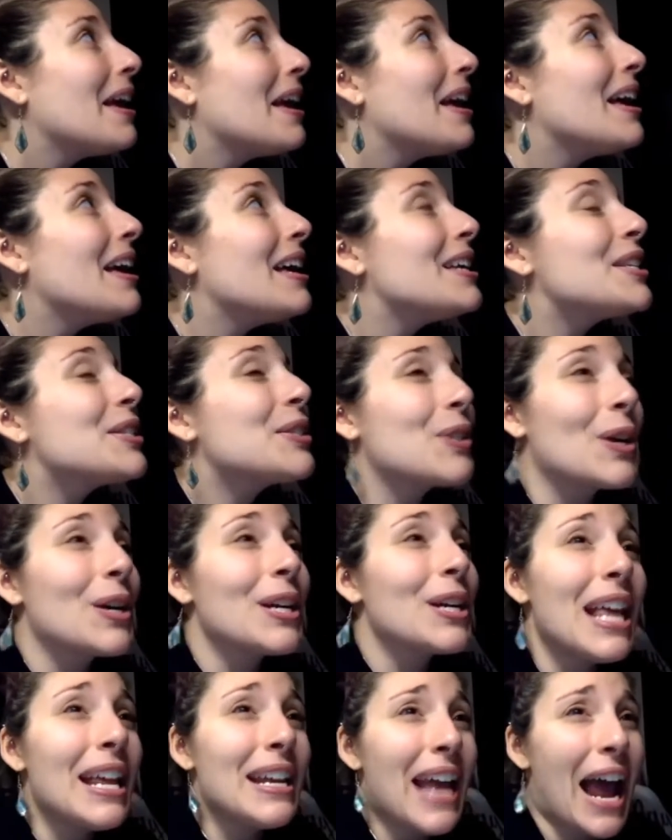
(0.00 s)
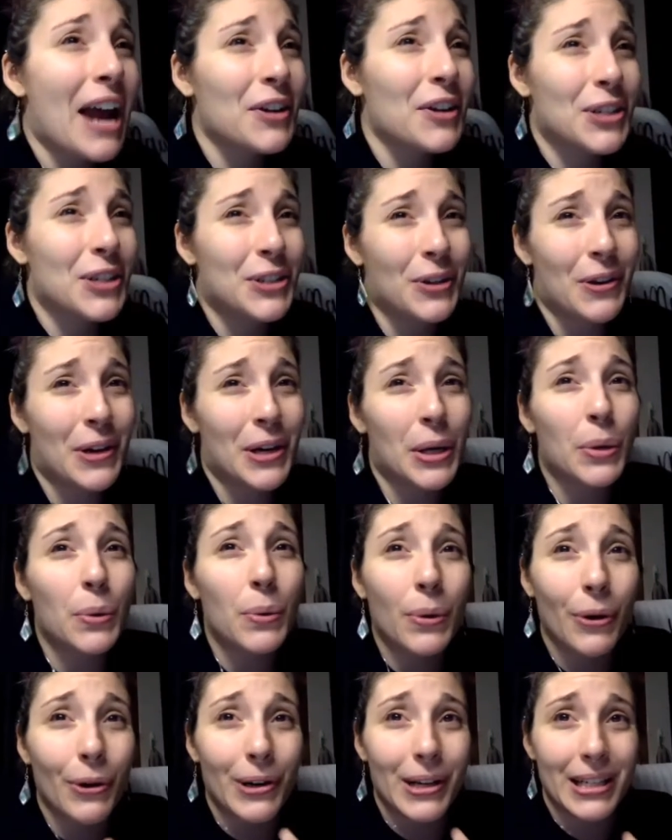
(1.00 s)
started that actually during
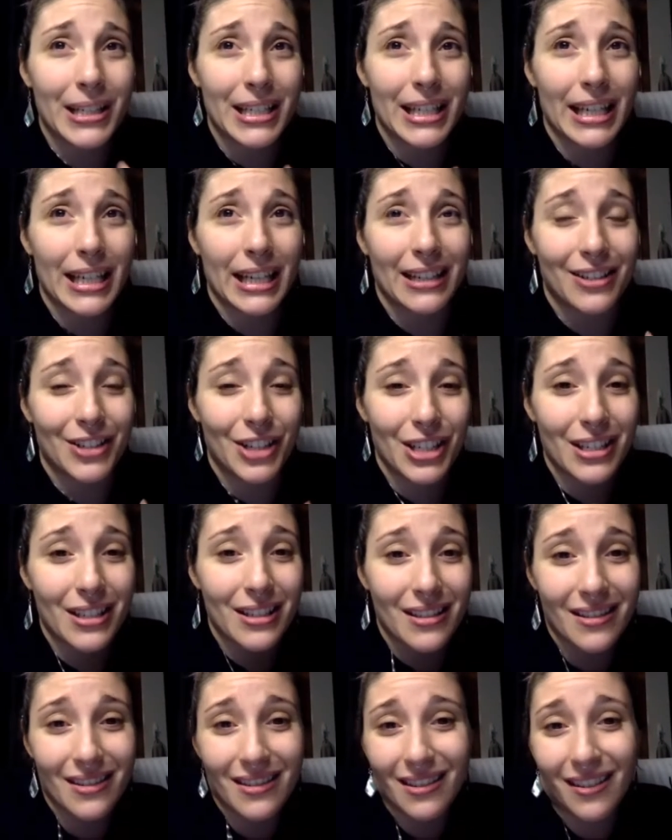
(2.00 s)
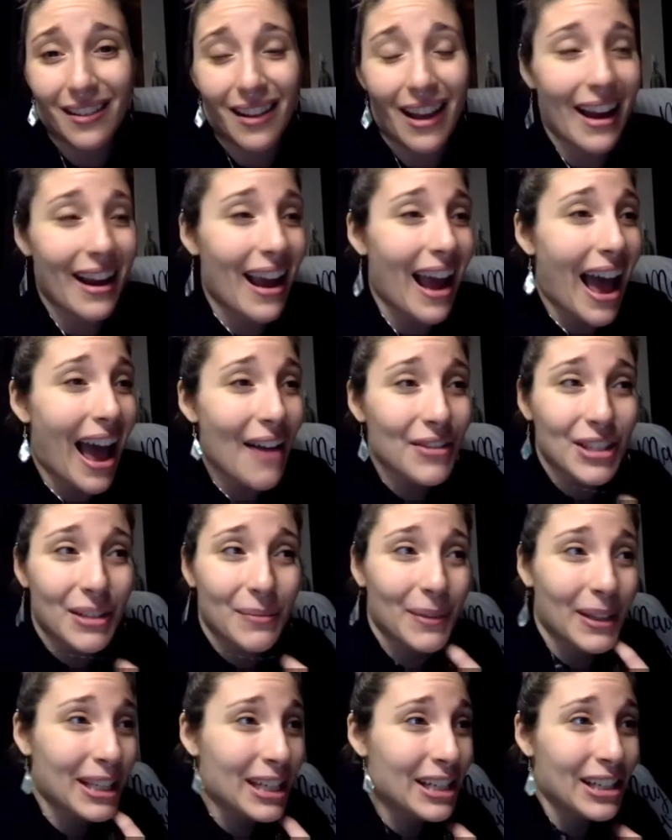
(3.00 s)
quarantine just to like have
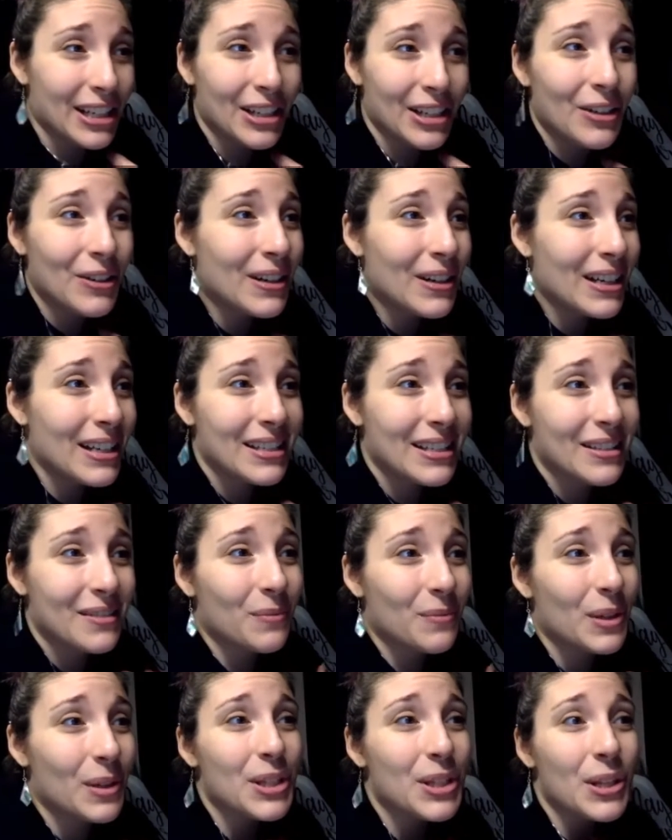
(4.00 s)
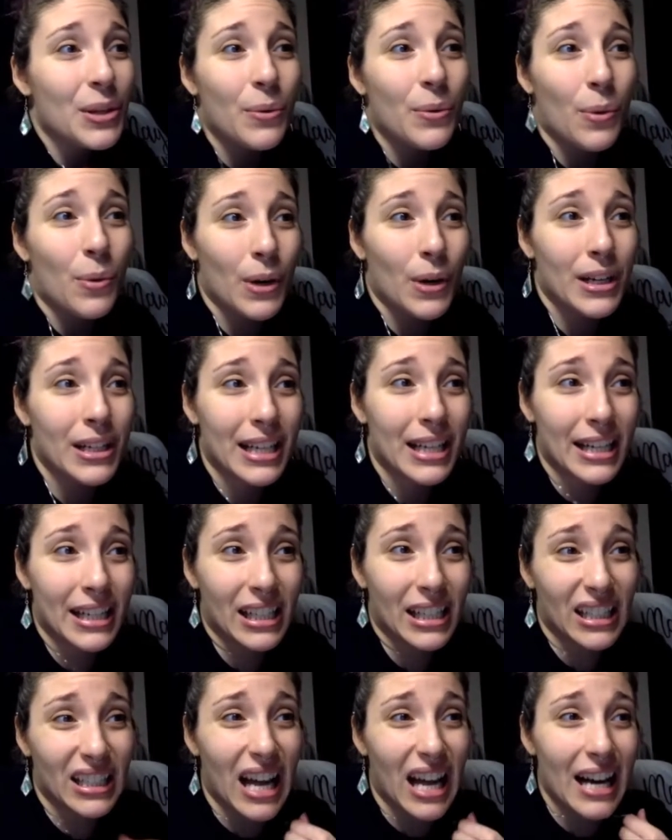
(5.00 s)
something to do, because once the quarantine and
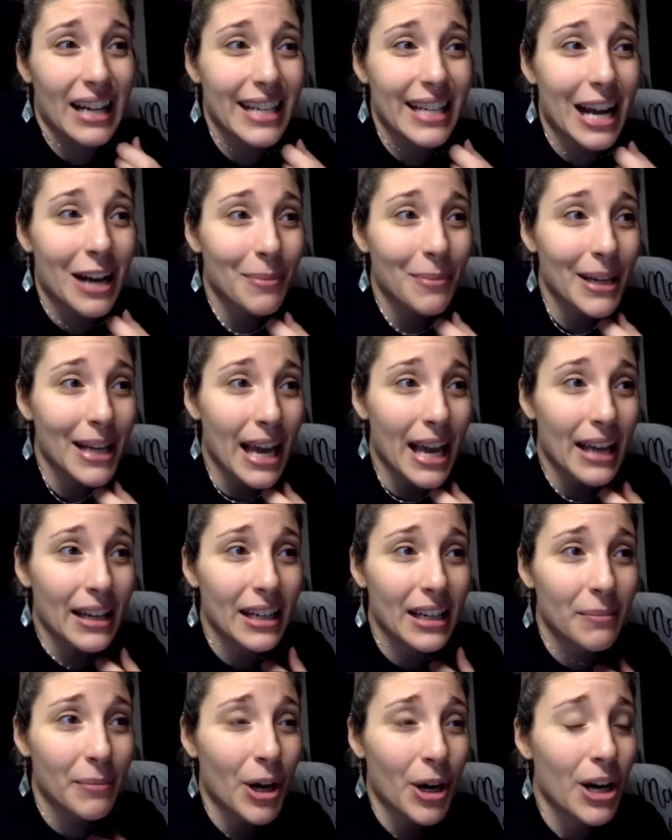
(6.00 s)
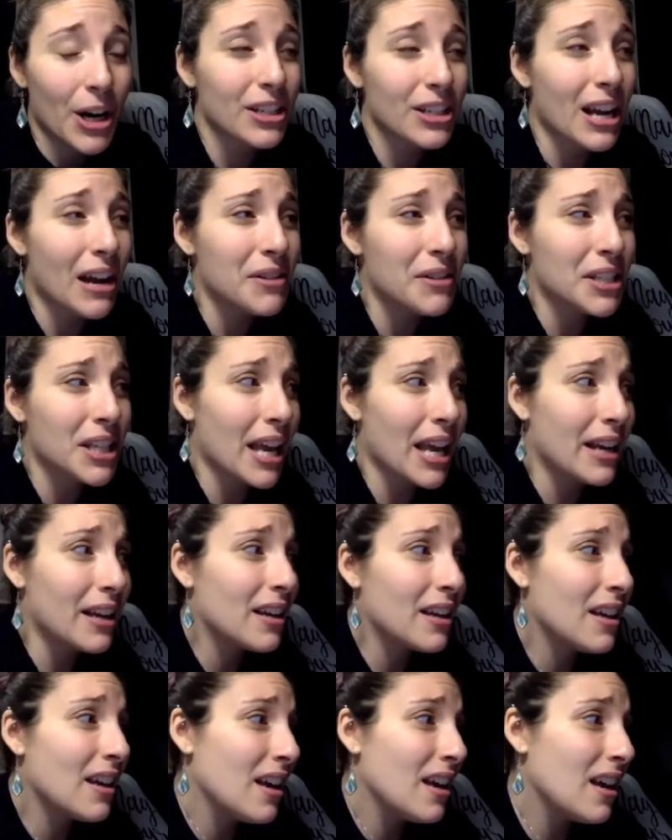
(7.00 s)
the lockdown began in March, I was like,
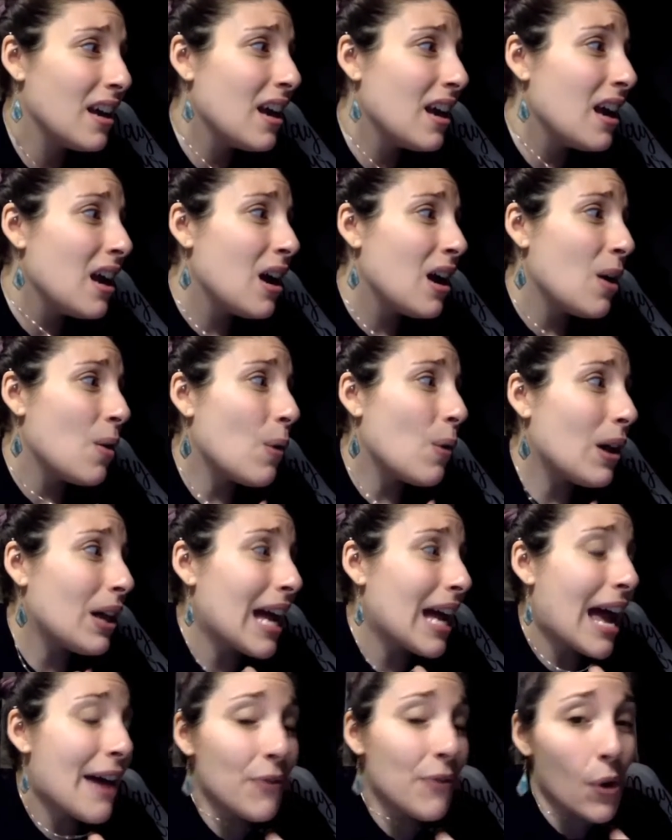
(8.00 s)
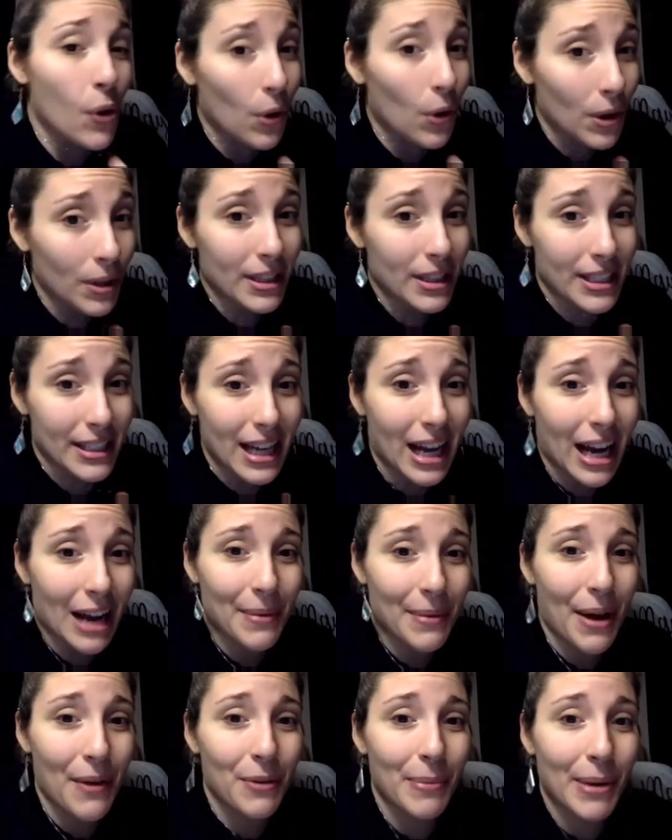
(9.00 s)
well, I have all this time
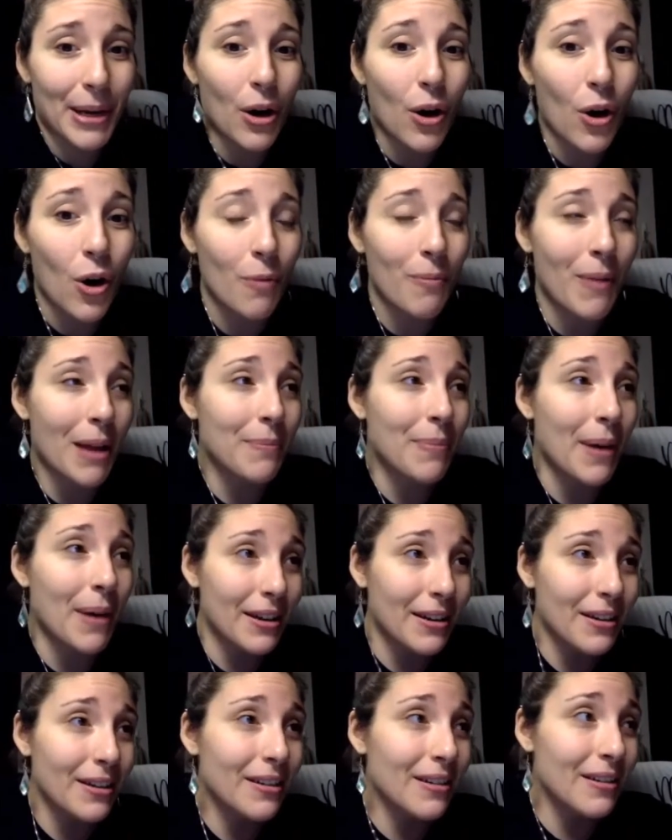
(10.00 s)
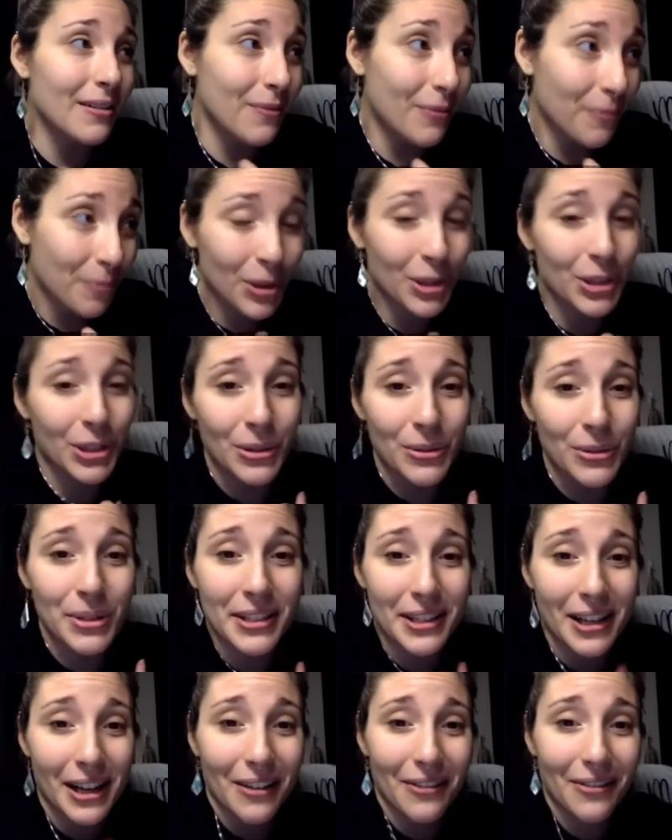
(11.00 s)
now to be home, I better produce
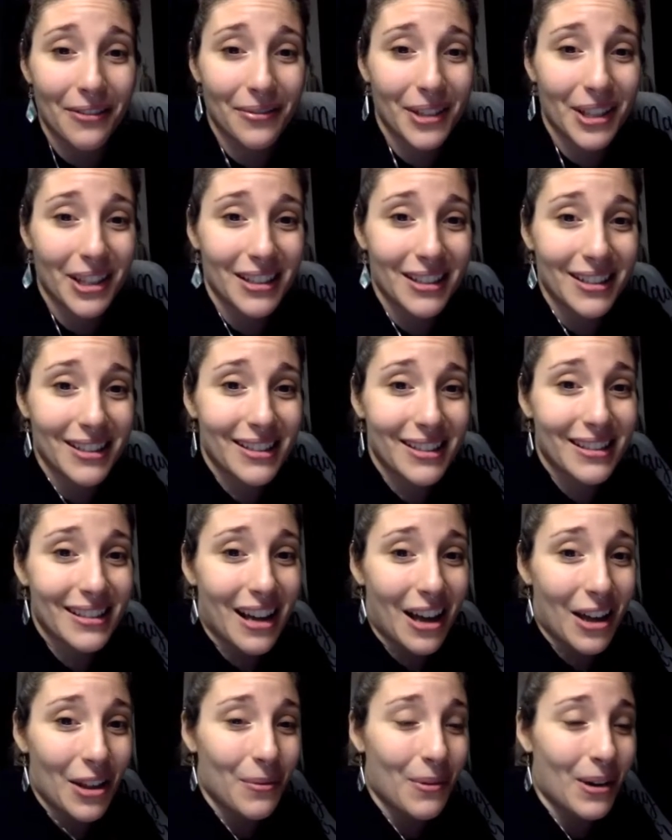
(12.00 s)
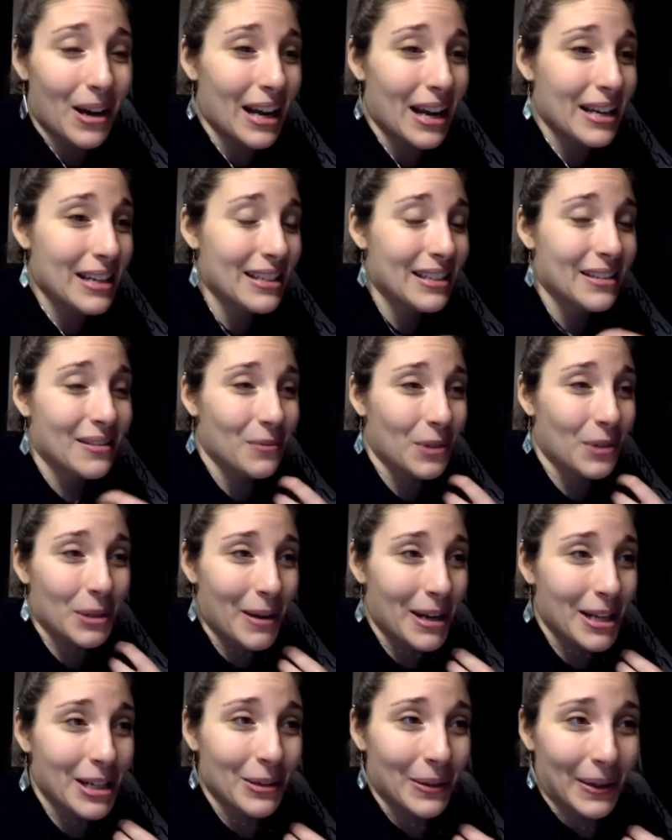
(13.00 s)
stuff, because otherwise what am
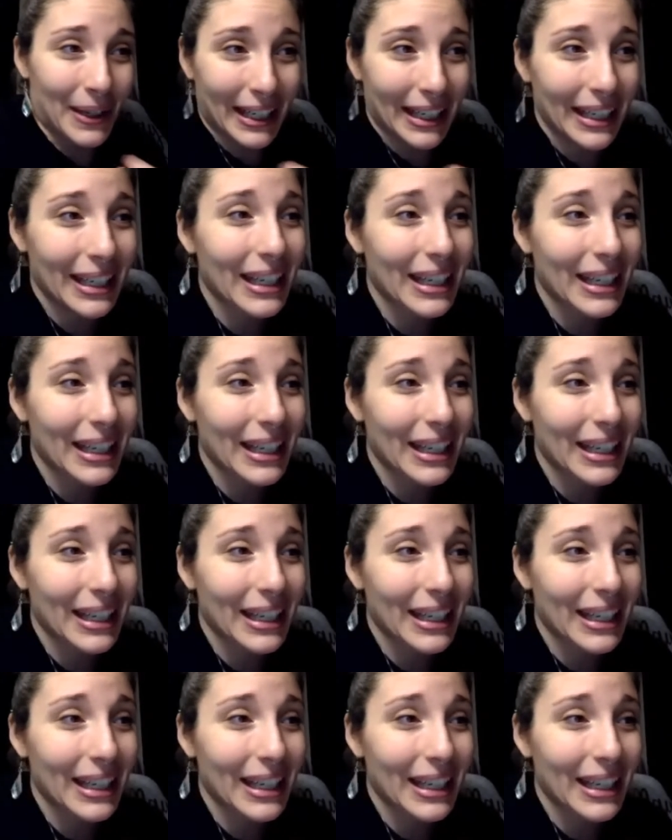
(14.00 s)
I doing?